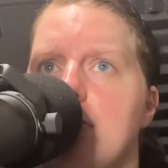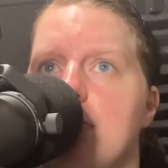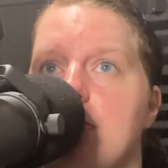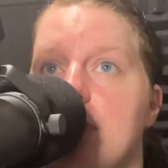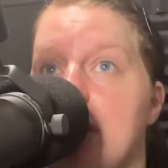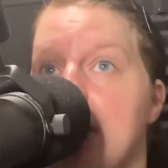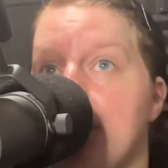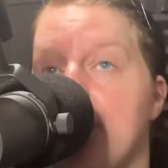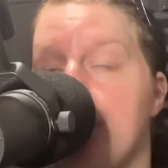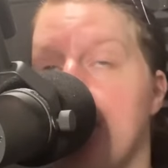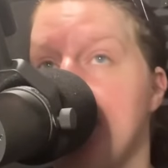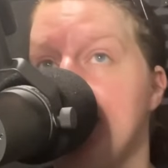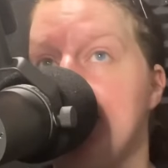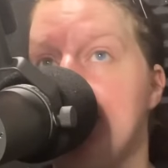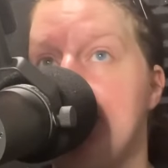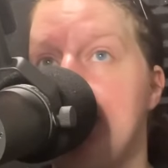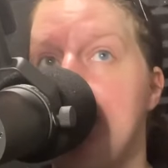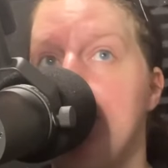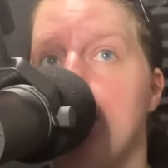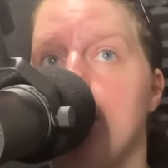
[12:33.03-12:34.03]
Whenever I
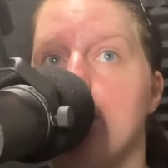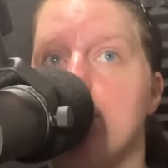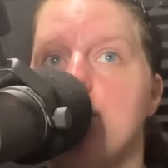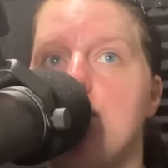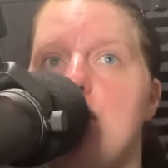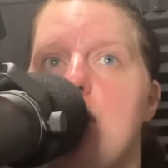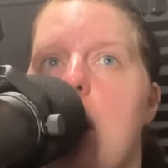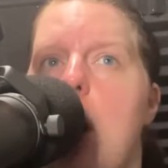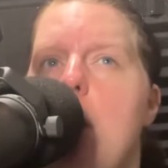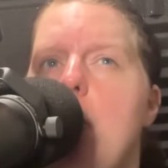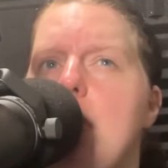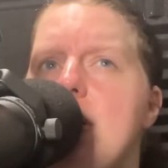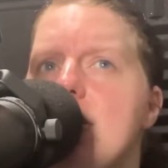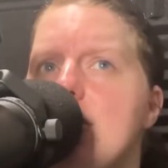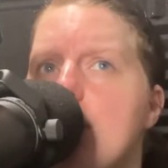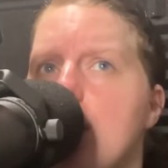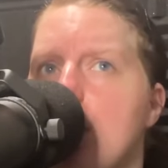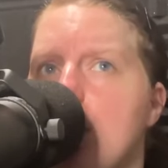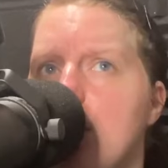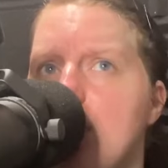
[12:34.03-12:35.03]
see her, she
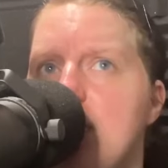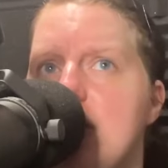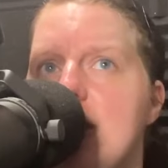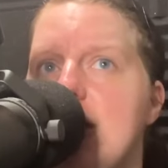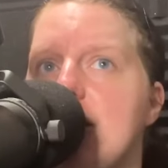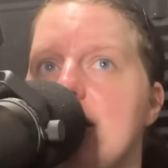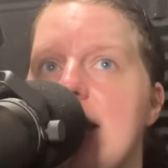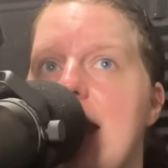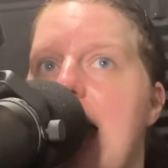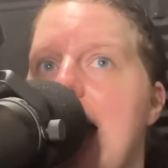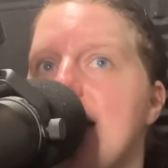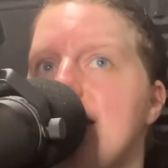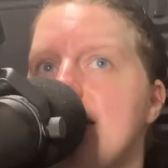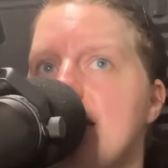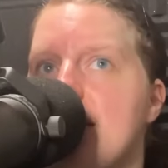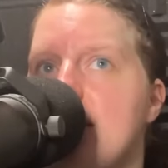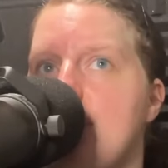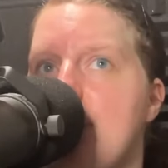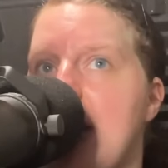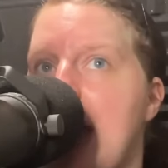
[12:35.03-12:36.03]
always curtsies and
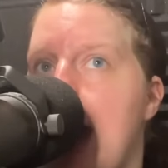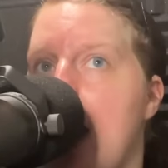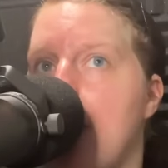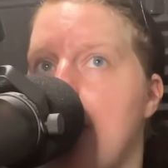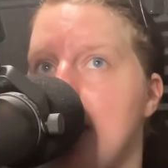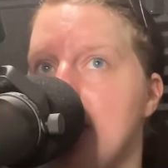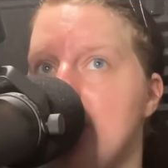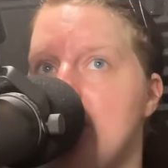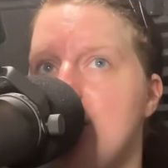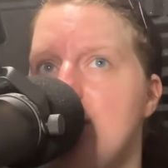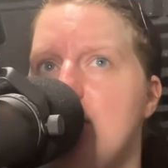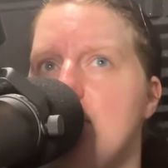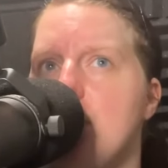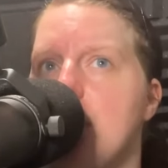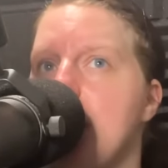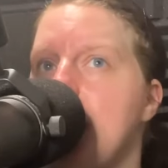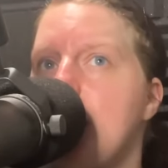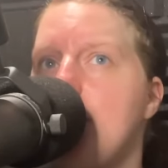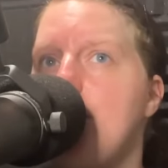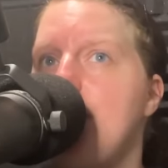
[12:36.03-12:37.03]
asks me how I do
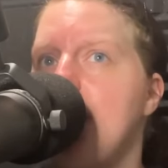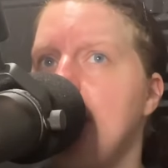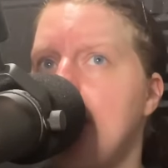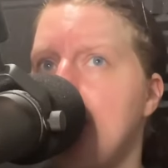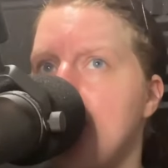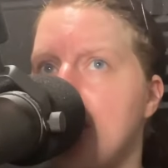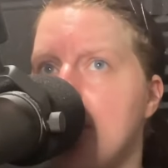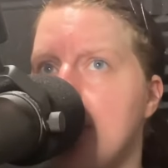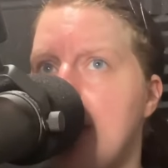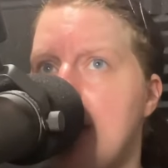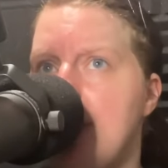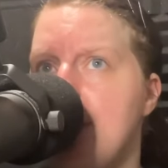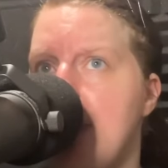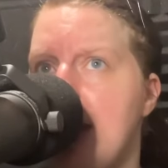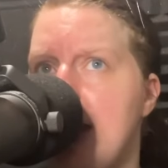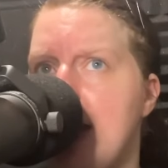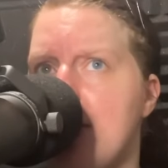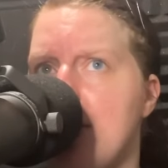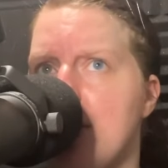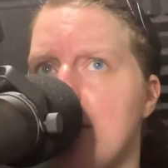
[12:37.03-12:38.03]
in a very pretty
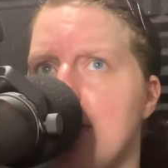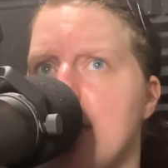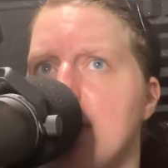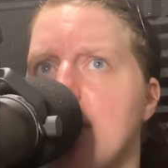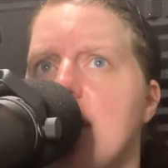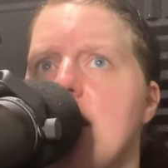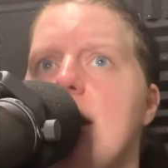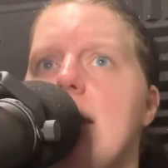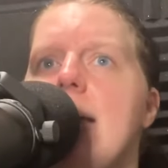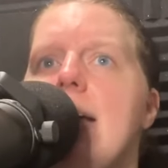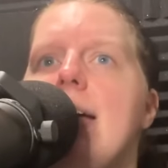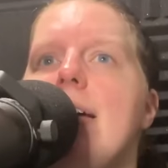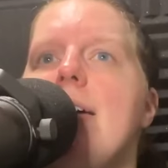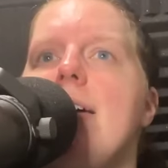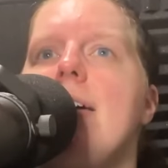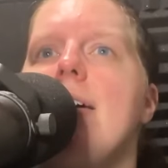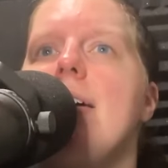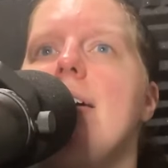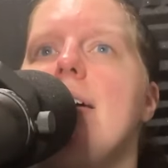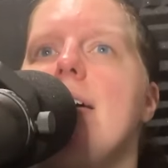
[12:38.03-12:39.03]
manner. Pretty
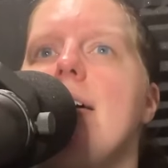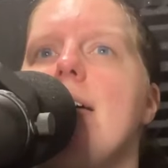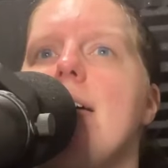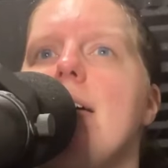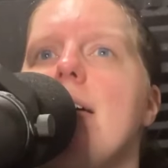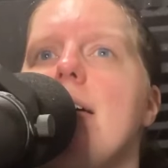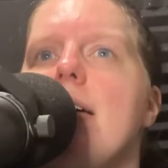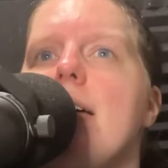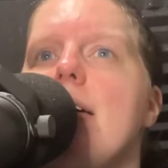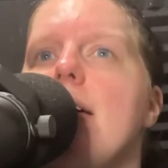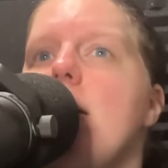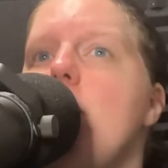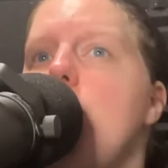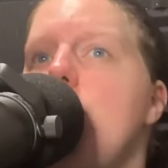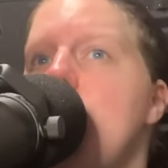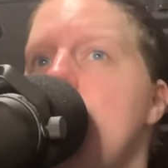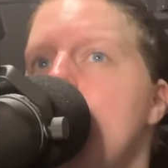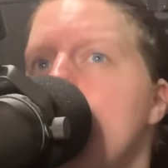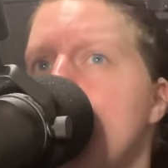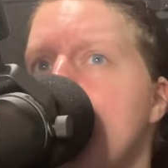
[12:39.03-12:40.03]
manner. And
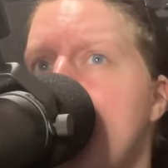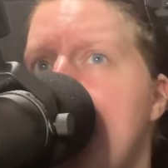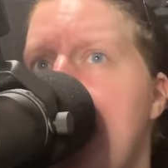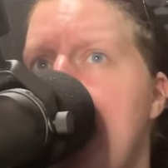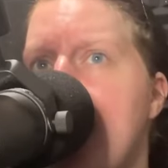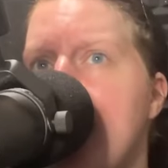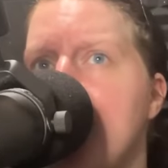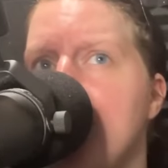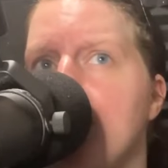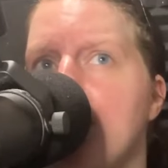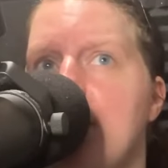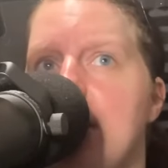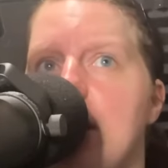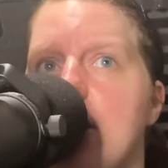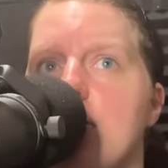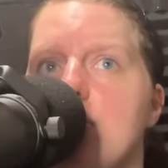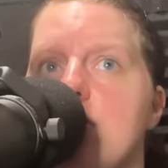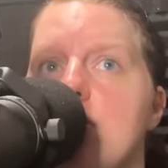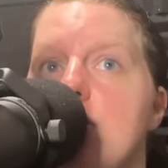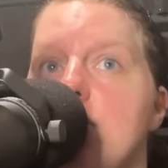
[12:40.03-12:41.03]
when you have had her
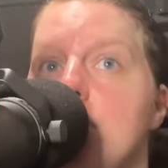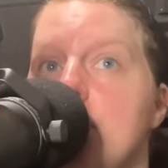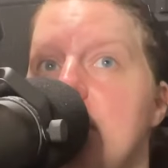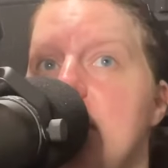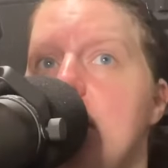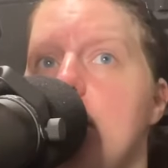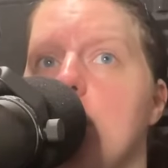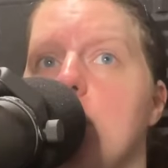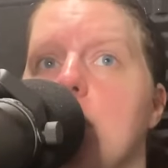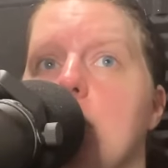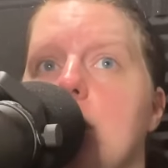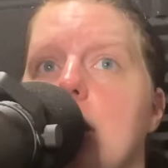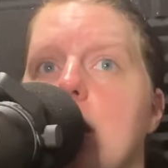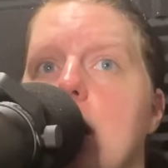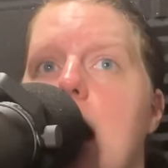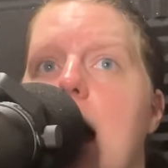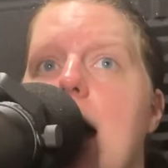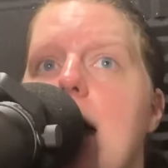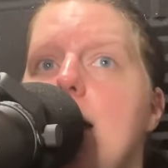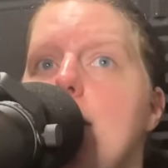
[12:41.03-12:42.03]
here to do
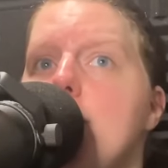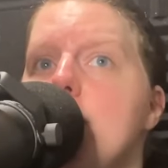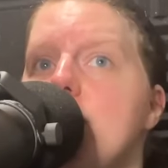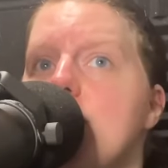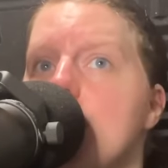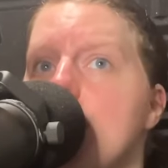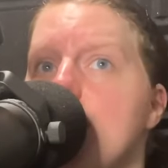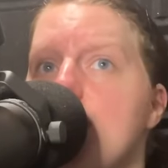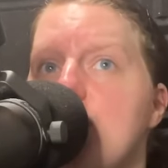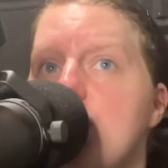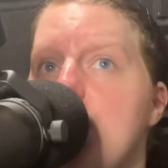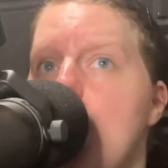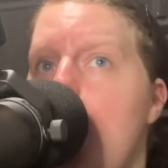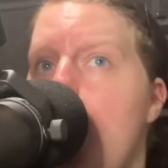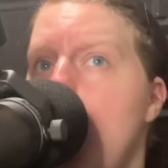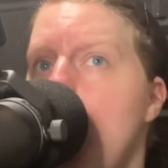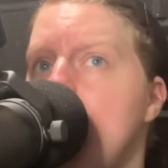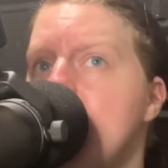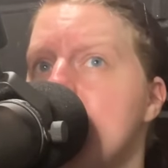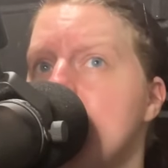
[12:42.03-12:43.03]
needlework, I observe she
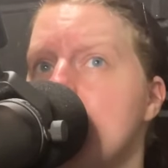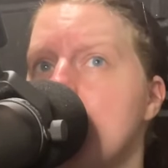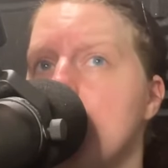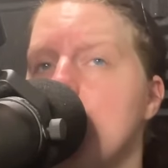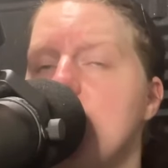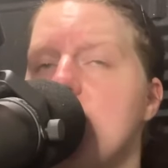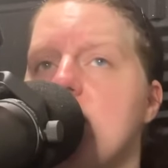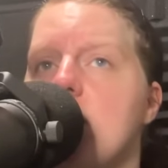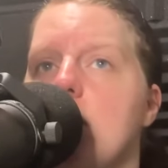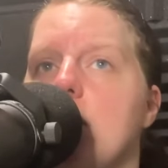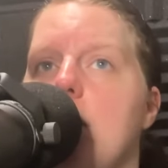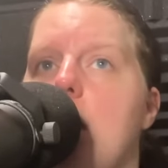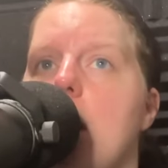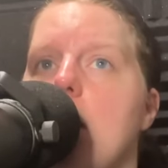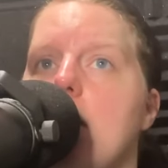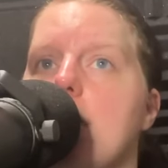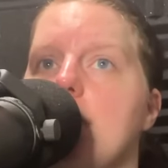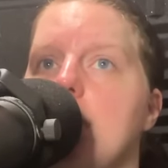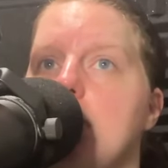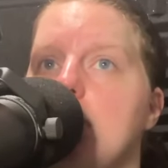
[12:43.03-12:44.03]
always turns the
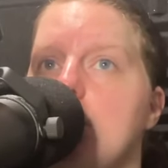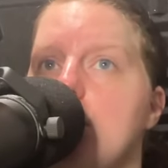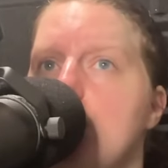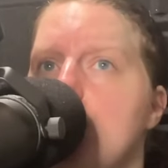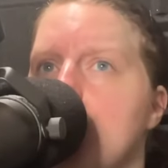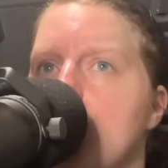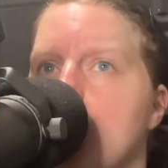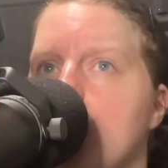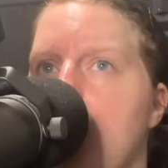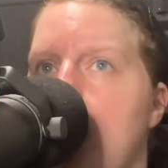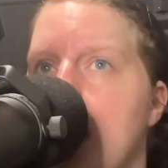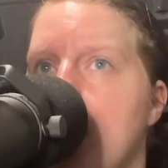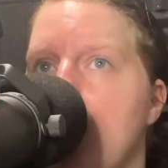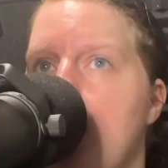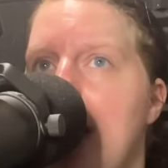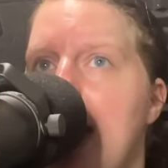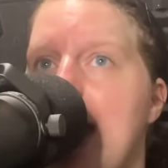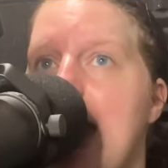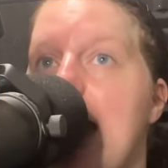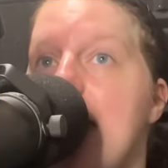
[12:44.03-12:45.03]
lock of the door the right
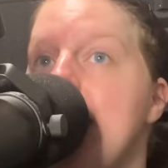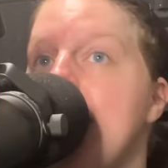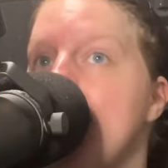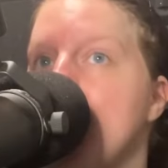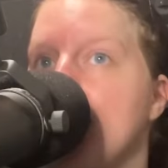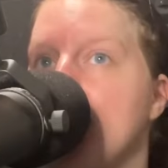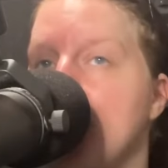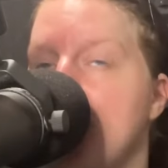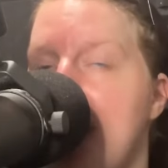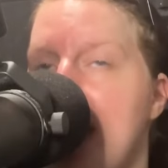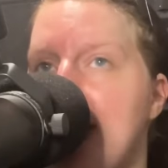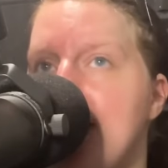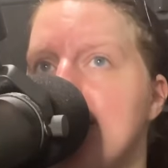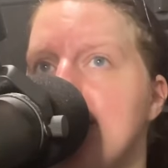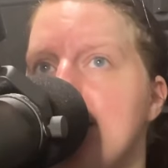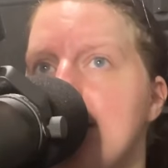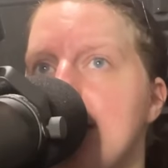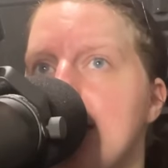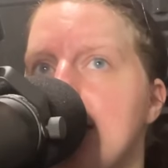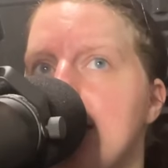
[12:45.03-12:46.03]
way and never
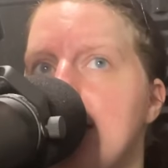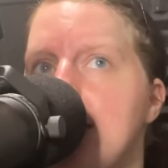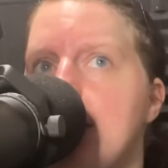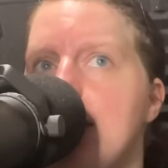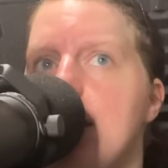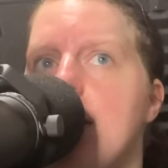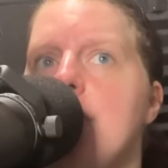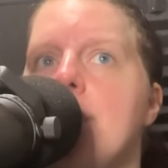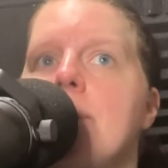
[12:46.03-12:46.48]
bangs it.